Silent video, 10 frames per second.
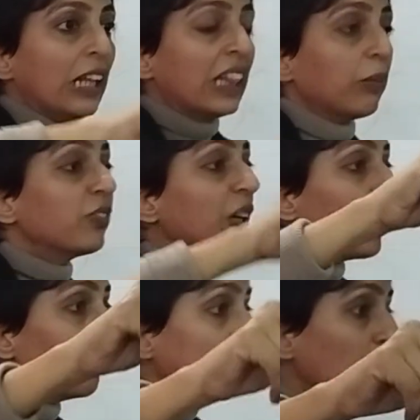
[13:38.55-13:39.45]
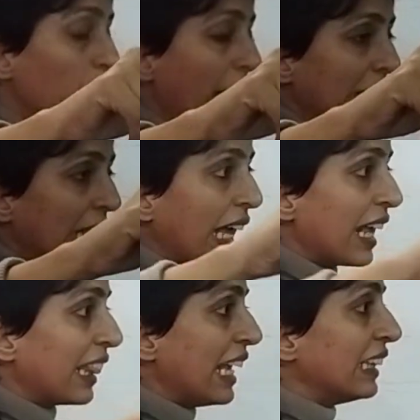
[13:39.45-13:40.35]
Some of them are being
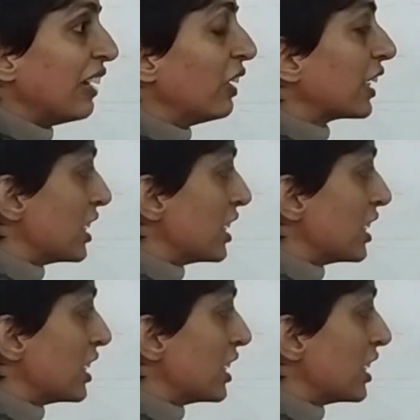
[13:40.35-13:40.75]
romanticized, saying they will